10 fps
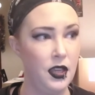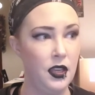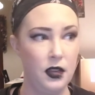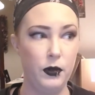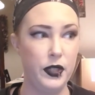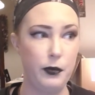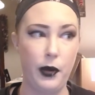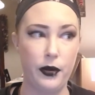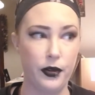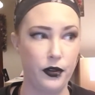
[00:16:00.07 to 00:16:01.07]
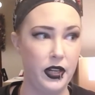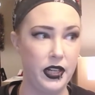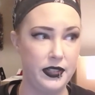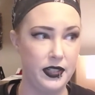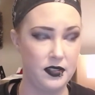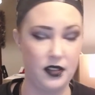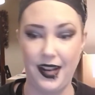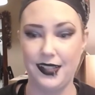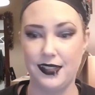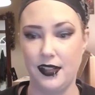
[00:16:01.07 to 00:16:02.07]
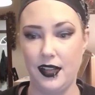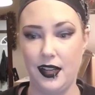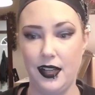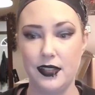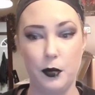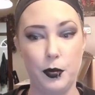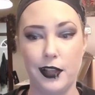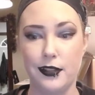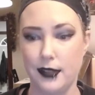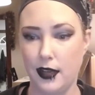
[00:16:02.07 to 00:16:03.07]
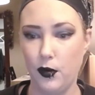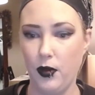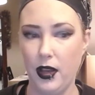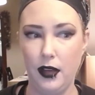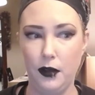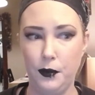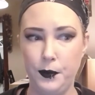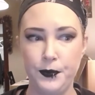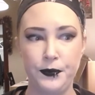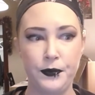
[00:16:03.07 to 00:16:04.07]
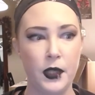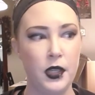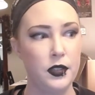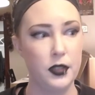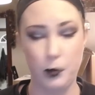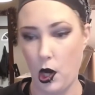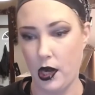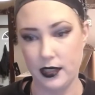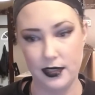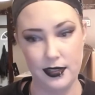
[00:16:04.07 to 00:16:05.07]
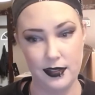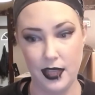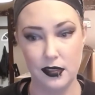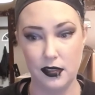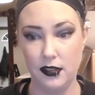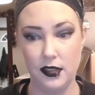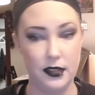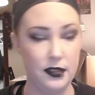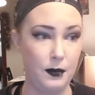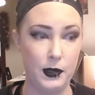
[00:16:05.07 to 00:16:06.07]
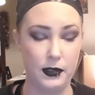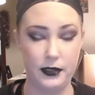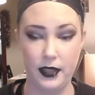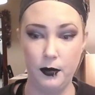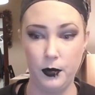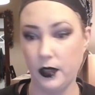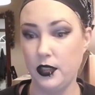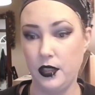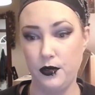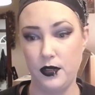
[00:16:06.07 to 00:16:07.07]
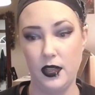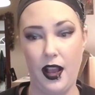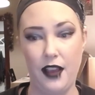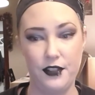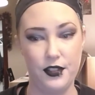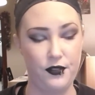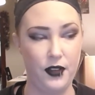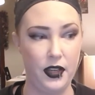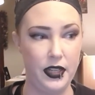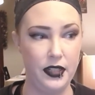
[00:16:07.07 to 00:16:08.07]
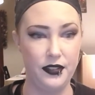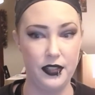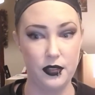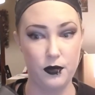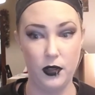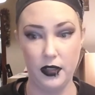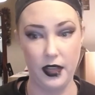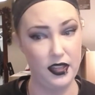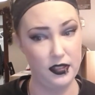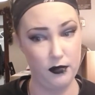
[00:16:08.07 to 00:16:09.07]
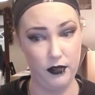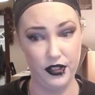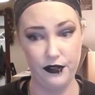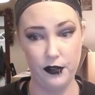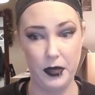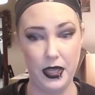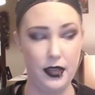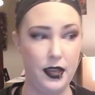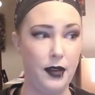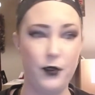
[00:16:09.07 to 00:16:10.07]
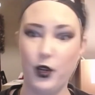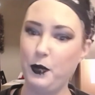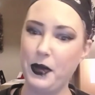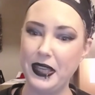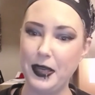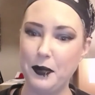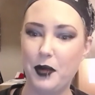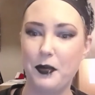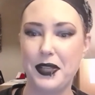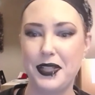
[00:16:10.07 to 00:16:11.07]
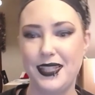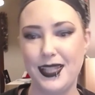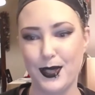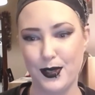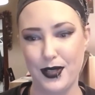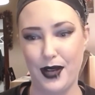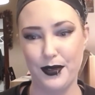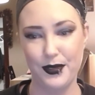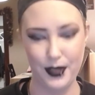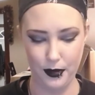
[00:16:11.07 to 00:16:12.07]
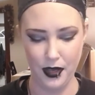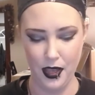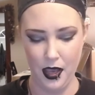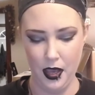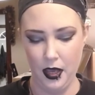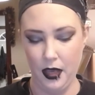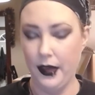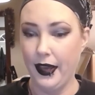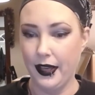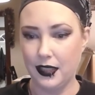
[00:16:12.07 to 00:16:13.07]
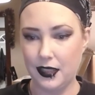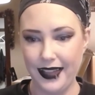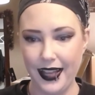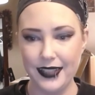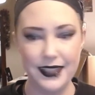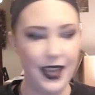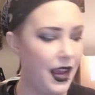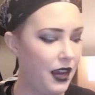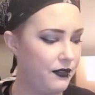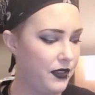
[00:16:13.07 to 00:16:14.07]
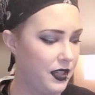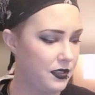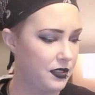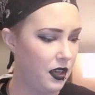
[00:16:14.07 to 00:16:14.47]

when you powder it, it doesn't oxidize, it blends out well, the product stays good at the amount of time you're going to use it. I just find this one is a winner for me, and I'm very picky about my concealers now, so glad to have this.